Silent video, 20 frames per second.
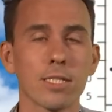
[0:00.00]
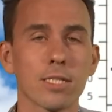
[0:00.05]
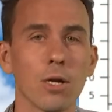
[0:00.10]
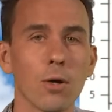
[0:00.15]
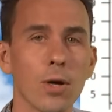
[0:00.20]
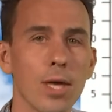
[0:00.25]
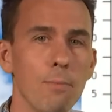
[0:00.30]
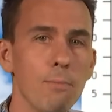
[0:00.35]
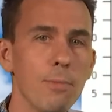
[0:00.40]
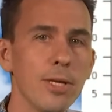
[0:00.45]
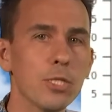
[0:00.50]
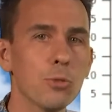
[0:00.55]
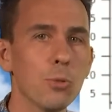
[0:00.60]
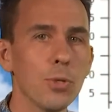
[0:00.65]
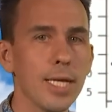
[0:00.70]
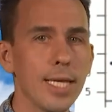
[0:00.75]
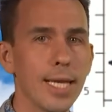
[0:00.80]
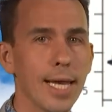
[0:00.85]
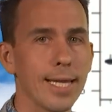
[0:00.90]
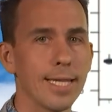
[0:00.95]
So in
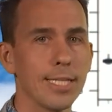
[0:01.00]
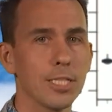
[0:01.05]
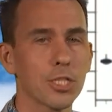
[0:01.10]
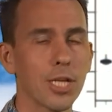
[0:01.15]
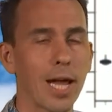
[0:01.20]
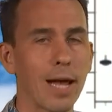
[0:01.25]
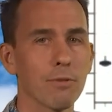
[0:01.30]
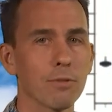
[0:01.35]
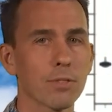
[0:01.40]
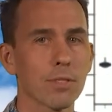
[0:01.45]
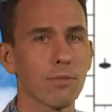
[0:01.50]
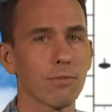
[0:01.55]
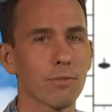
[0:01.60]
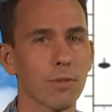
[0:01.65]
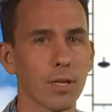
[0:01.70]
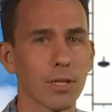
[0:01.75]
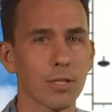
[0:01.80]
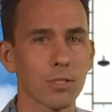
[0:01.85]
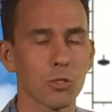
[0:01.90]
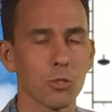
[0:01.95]
between any showers and
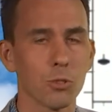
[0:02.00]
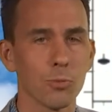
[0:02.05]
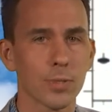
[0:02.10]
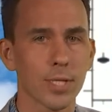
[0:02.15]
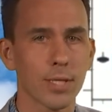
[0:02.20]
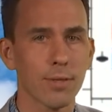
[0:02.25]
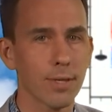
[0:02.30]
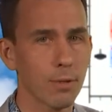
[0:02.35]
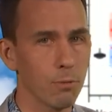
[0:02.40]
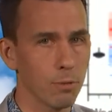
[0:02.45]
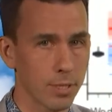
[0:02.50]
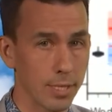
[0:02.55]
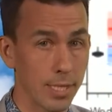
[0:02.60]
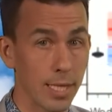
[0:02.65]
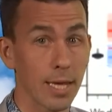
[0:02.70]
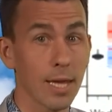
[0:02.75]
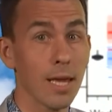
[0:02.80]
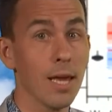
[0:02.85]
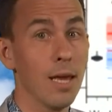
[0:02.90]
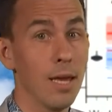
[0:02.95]
thunderstorms, I think we'll
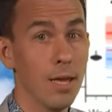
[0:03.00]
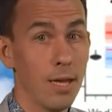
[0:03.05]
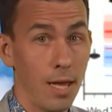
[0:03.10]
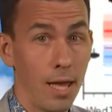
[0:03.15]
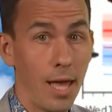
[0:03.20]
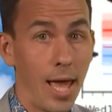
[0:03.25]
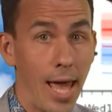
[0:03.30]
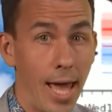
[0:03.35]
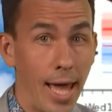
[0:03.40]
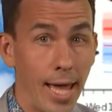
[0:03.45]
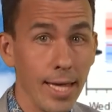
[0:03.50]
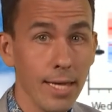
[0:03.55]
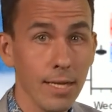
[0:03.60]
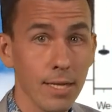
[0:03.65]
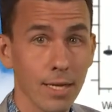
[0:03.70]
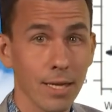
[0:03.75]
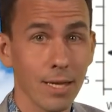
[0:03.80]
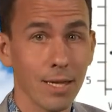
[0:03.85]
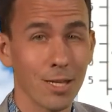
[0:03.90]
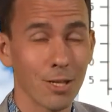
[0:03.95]
see A,
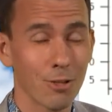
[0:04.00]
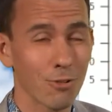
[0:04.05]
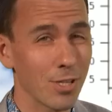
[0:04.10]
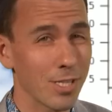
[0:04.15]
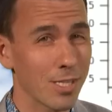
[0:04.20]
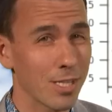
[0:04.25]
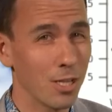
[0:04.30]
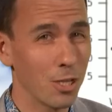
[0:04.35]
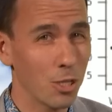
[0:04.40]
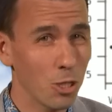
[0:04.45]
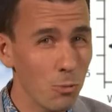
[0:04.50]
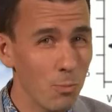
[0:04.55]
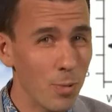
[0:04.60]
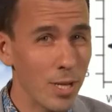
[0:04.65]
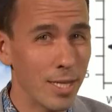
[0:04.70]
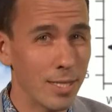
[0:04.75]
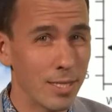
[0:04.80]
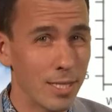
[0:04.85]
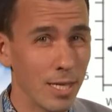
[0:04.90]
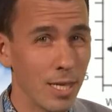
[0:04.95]
an increase in
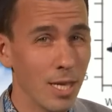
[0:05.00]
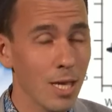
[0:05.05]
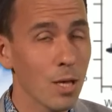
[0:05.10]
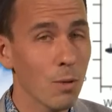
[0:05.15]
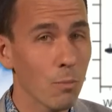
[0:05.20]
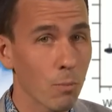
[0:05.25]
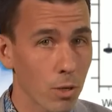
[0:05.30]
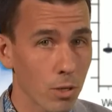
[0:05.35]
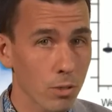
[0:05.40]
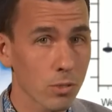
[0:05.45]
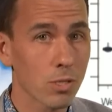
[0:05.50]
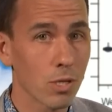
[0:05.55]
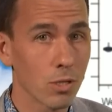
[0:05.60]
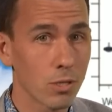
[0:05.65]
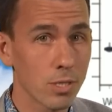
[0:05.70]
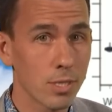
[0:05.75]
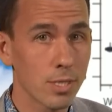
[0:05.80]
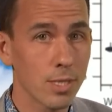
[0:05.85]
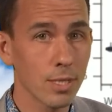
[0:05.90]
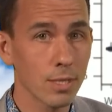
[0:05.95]
humidity, but also
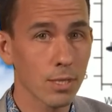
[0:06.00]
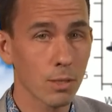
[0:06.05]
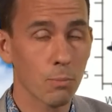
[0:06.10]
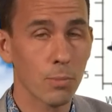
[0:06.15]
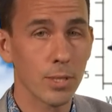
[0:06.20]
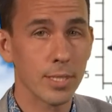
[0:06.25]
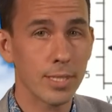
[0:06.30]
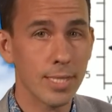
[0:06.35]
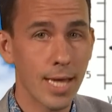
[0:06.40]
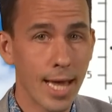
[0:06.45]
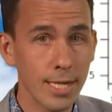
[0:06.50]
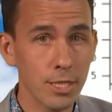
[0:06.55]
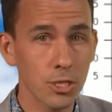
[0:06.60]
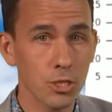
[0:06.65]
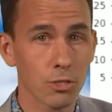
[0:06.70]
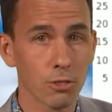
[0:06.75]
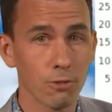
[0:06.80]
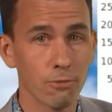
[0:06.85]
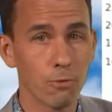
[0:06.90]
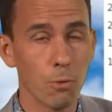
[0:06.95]
still the
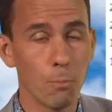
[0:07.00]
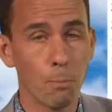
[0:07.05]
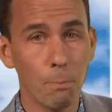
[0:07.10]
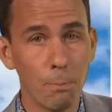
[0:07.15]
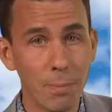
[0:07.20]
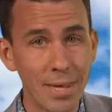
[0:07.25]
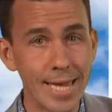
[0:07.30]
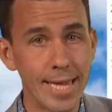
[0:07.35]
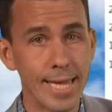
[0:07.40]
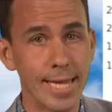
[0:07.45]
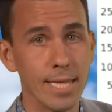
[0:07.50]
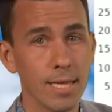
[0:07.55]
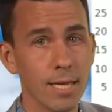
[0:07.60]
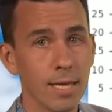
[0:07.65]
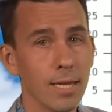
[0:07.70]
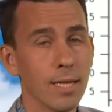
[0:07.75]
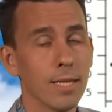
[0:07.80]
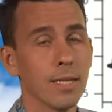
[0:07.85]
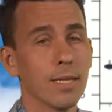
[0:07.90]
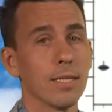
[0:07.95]
potential for B,
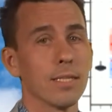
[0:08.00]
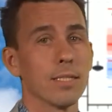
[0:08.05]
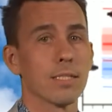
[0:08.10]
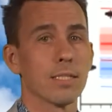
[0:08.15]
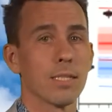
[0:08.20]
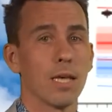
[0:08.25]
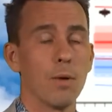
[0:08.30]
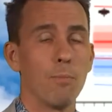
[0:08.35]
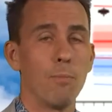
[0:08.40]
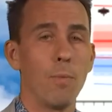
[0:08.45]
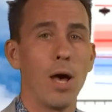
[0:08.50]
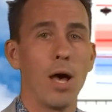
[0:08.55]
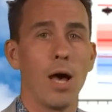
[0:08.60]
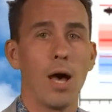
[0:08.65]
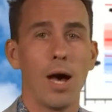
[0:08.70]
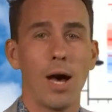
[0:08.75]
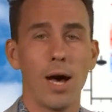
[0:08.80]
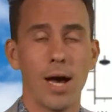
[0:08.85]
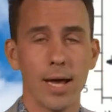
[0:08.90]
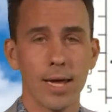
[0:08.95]
some
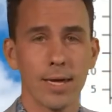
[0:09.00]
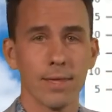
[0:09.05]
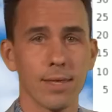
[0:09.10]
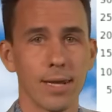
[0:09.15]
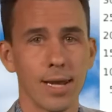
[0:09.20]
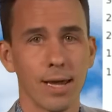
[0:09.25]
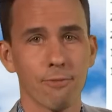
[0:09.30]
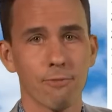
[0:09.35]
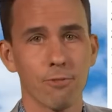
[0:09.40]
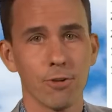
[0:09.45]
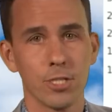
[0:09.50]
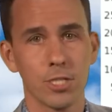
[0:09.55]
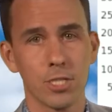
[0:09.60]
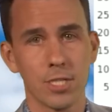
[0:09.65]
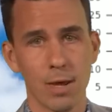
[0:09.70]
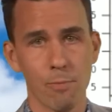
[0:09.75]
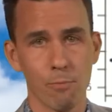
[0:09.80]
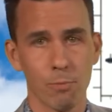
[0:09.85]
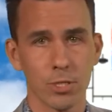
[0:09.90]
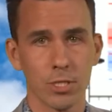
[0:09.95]
higher than average
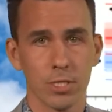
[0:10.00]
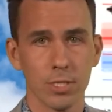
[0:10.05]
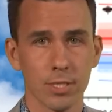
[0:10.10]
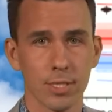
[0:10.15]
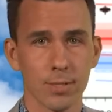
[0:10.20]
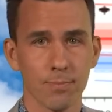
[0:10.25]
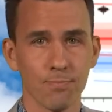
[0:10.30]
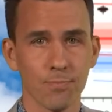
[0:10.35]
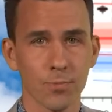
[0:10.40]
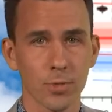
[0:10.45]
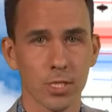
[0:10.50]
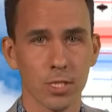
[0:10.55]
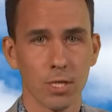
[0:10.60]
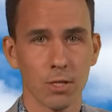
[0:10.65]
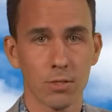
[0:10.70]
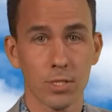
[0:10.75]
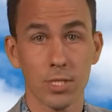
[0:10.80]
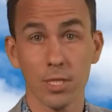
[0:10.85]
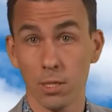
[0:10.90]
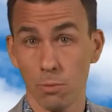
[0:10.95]
temperatures.
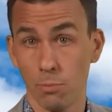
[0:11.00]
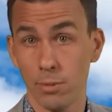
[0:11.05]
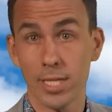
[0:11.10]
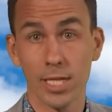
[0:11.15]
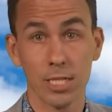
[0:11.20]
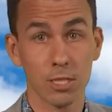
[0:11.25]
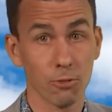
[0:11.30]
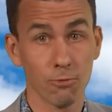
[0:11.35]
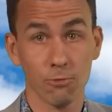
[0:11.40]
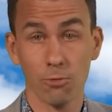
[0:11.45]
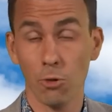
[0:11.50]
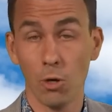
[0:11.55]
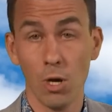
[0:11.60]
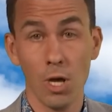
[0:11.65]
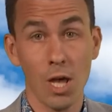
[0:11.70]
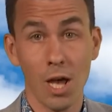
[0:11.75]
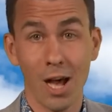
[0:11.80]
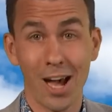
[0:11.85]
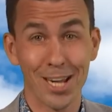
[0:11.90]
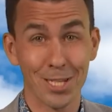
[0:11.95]
So still the potential for
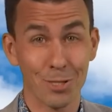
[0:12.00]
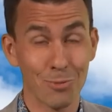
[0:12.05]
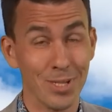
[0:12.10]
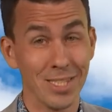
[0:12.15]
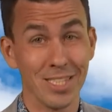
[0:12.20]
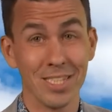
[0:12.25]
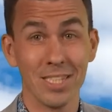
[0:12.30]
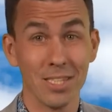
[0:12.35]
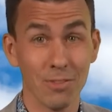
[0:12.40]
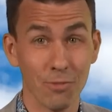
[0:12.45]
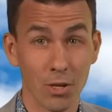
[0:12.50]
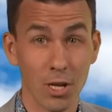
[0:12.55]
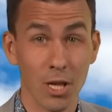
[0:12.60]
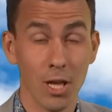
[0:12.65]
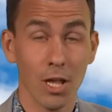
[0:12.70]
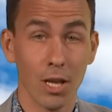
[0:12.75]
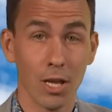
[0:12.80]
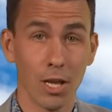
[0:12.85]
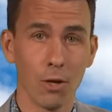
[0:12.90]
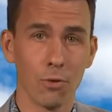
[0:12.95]
high 20s, even
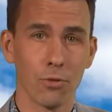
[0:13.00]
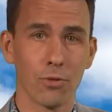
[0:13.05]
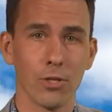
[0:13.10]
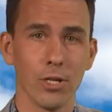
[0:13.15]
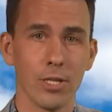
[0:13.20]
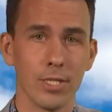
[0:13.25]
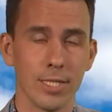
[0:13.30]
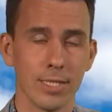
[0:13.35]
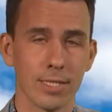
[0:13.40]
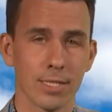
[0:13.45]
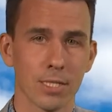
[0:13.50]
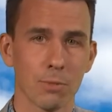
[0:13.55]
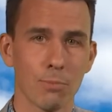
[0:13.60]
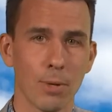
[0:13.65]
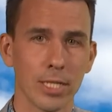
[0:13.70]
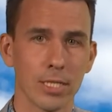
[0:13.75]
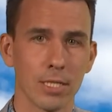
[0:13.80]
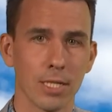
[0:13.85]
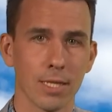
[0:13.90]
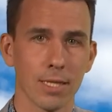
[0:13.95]
low 30s,
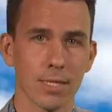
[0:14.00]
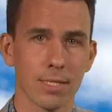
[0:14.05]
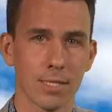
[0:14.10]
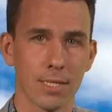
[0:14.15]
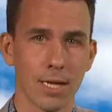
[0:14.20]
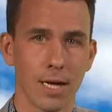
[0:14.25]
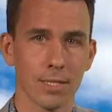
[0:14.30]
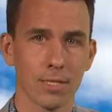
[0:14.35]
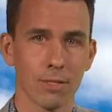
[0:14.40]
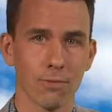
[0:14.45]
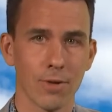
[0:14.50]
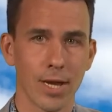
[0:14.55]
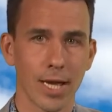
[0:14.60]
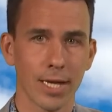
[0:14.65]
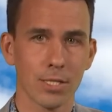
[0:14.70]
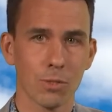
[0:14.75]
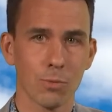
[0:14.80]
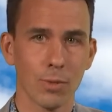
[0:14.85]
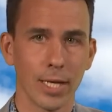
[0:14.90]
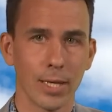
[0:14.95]
especially at the start of
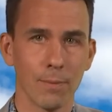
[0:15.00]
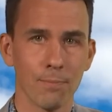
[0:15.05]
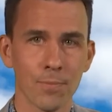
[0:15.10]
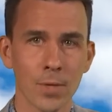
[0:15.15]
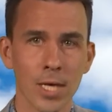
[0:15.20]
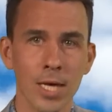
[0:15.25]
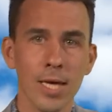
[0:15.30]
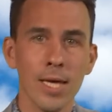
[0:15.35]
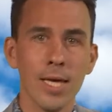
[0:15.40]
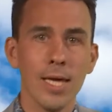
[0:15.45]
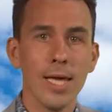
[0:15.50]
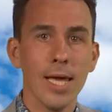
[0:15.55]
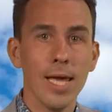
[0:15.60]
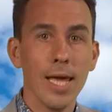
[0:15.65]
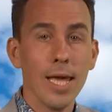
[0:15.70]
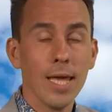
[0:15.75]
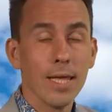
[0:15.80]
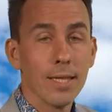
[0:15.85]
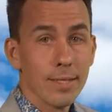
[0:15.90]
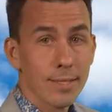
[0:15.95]
next week.
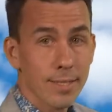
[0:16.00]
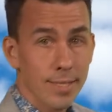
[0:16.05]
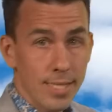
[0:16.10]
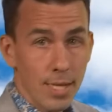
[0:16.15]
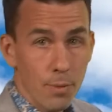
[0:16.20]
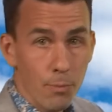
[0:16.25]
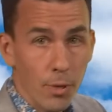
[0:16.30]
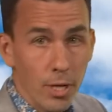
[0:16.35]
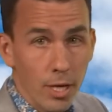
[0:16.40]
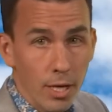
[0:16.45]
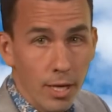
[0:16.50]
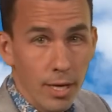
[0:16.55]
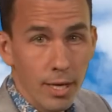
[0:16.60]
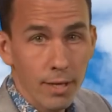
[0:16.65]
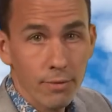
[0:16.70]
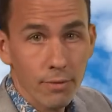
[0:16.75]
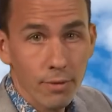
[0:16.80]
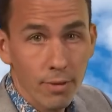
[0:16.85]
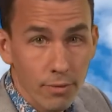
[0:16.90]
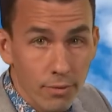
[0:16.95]

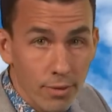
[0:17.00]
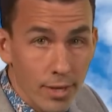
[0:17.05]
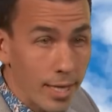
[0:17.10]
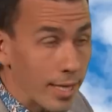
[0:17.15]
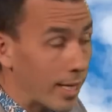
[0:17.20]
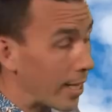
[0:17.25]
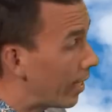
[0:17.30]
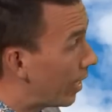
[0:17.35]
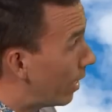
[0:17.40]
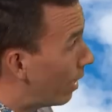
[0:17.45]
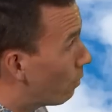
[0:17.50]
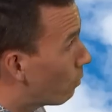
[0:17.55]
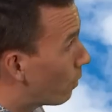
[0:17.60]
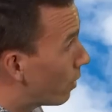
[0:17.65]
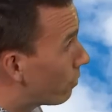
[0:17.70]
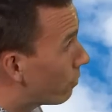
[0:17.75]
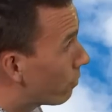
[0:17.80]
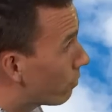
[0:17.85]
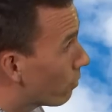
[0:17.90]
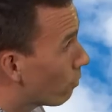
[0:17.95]
Similar thing here
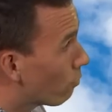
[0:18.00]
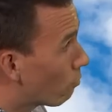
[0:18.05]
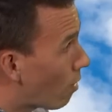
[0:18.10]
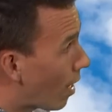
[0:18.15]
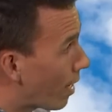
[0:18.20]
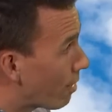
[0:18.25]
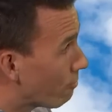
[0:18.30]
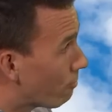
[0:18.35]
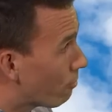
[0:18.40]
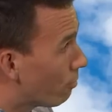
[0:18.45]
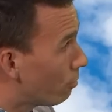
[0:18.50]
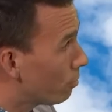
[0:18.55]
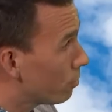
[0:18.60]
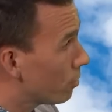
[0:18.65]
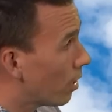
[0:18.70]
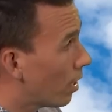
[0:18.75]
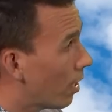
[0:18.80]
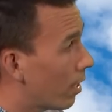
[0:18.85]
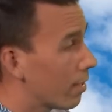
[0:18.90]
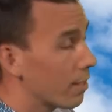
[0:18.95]
with
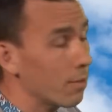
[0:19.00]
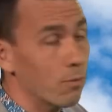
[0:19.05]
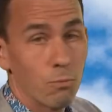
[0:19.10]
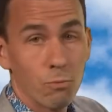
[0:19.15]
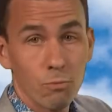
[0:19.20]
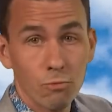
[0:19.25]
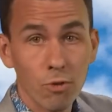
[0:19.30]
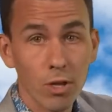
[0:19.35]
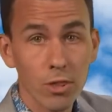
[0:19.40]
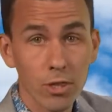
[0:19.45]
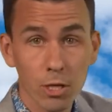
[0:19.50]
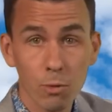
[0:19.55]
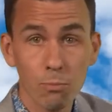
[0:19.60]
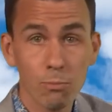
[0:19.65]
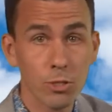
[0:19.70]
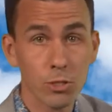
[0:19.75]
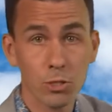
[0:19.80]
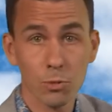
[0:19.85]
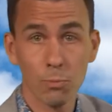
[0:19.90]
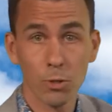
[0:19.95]
rainfall. Run the
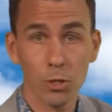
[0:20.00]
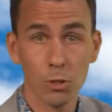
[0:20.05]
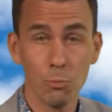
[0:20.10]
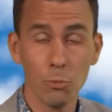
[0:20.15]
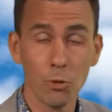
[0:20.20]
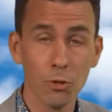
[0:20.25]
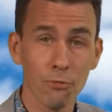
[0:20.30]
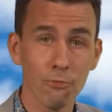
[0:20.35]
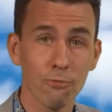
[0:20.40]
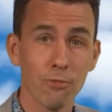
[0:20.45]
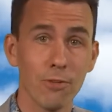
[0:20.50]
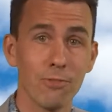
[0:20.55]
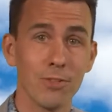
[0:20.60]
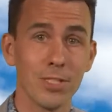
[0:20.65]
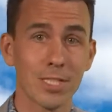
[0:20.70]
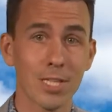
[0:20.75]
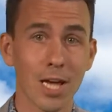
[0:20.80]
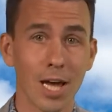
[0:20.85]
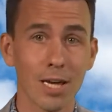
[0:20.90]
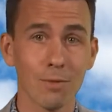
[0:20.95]
computer model more than
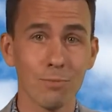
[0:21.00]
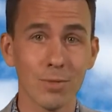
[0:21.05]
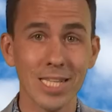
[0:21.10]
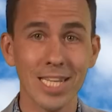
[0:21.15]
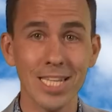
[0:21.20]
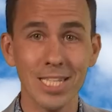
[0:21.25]
50 times.